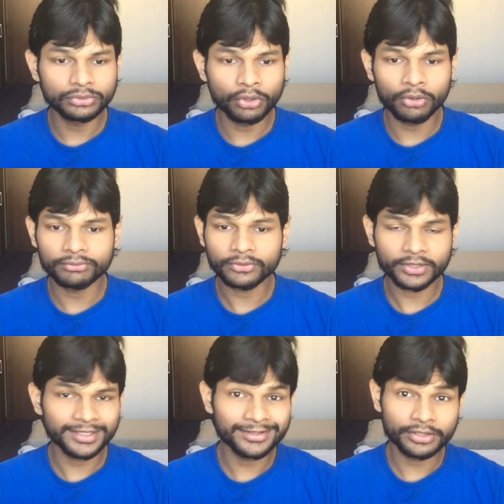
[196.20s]
go for
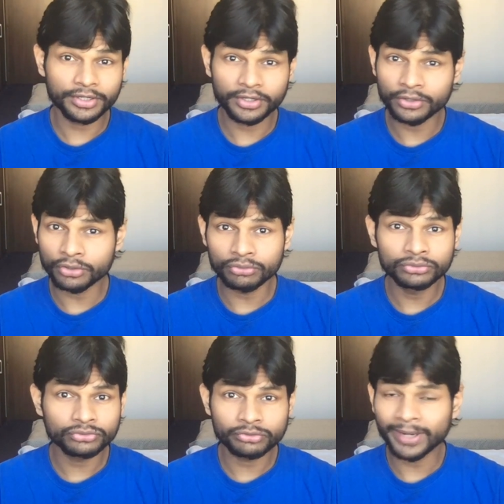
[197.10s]
either Tier
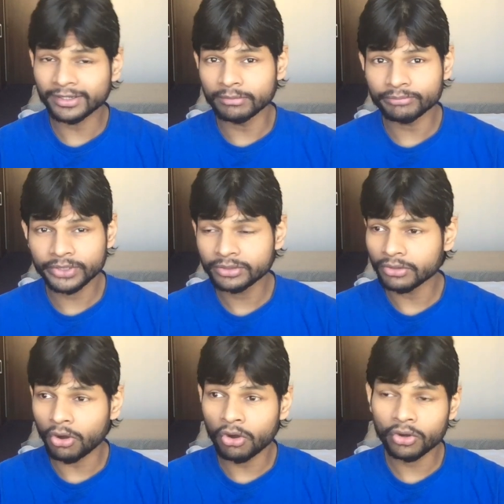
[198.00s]
2 through my company
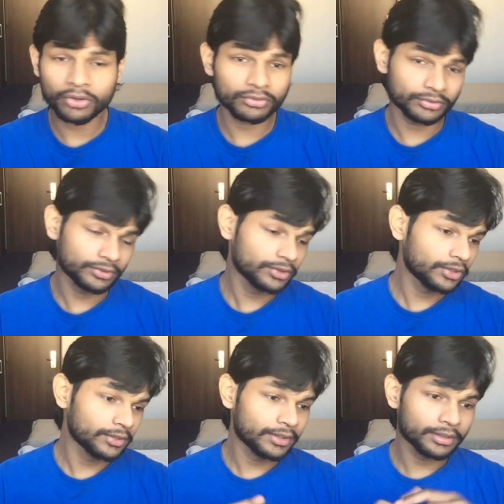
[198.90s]
or
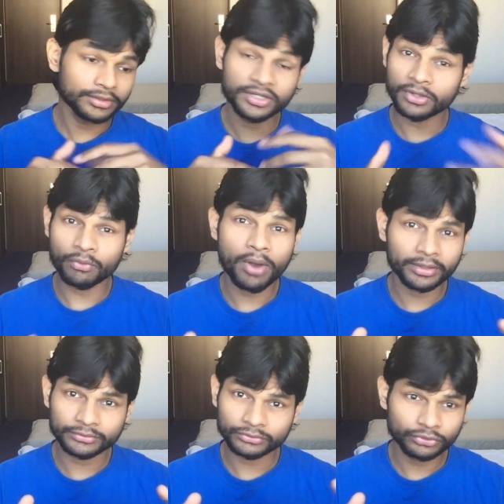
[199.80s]
Tier
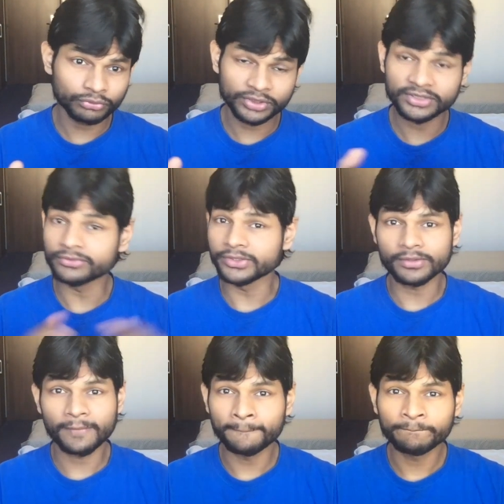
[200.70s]
1 through this
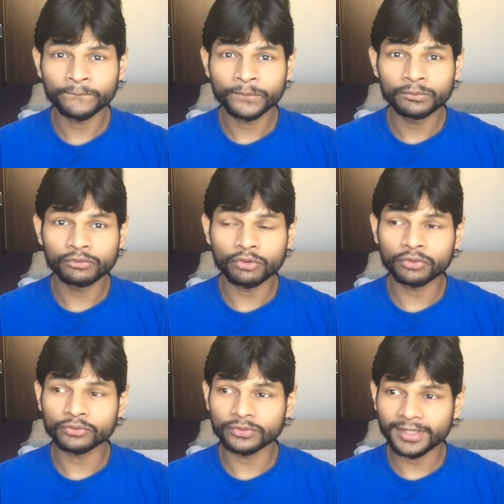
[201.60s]
visa.
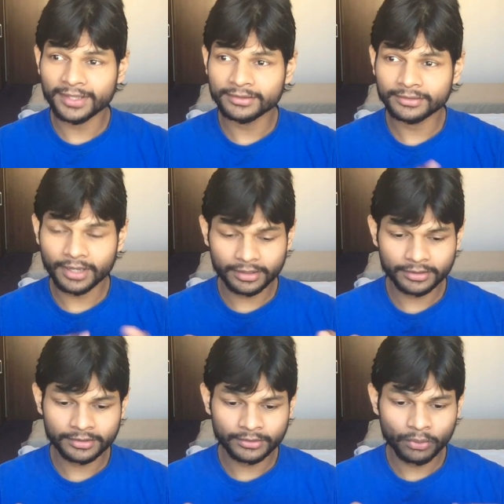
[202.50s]
So then
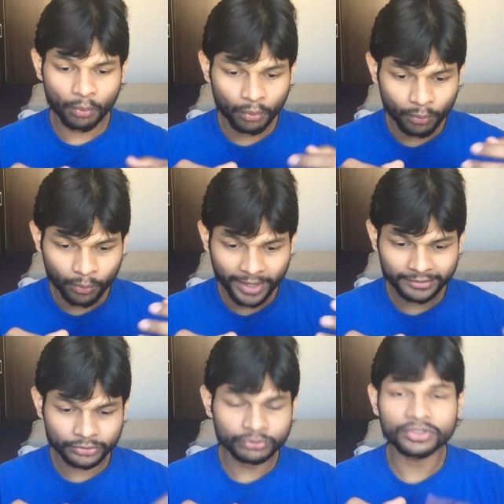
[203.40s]
I
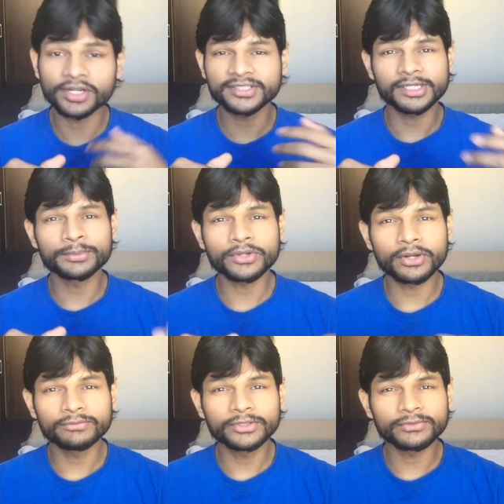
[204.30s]
went through the description
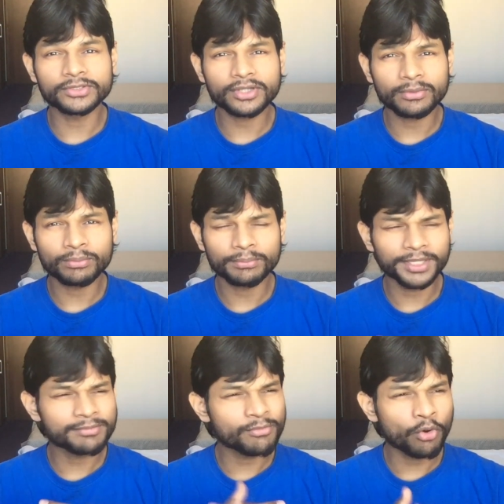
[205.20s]
of this visa a
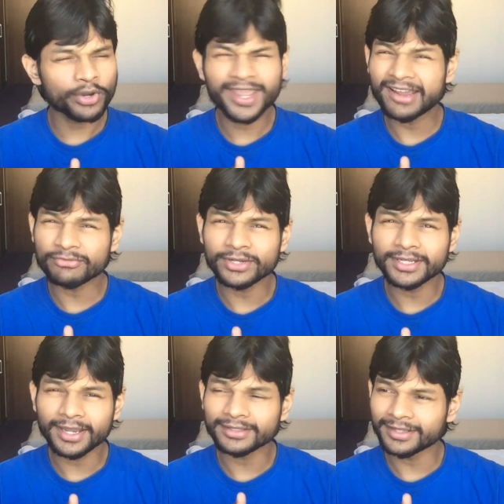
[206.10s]
bit more
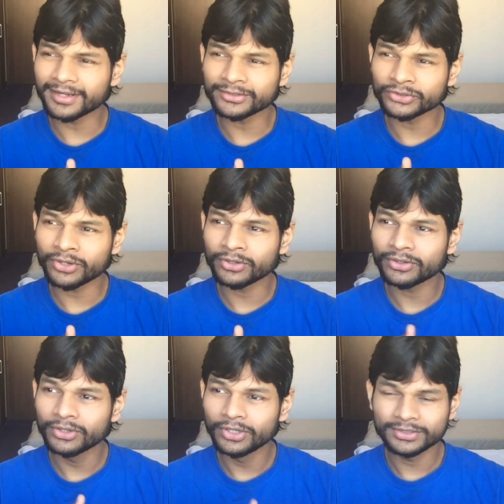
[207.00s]
carefully, and then I saw
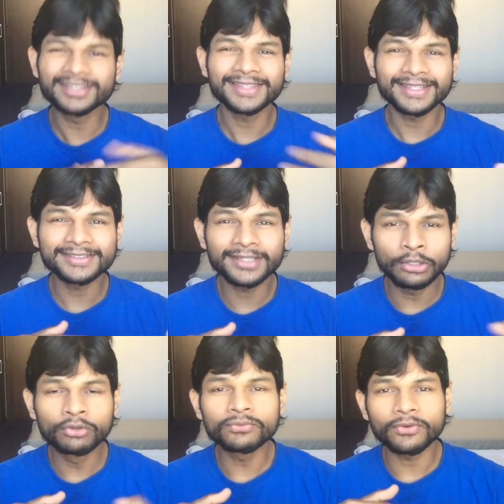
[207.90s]
the things they
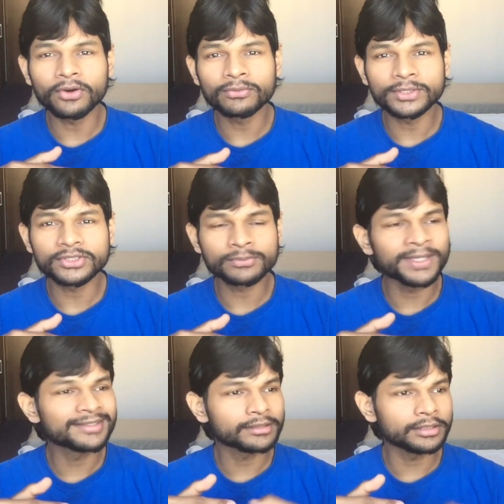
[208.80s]
look for, which is
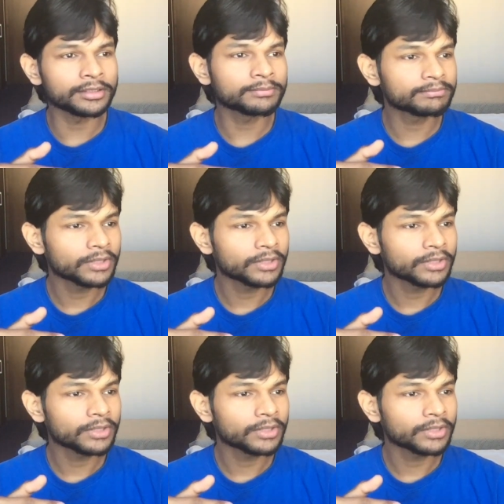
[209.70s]
basically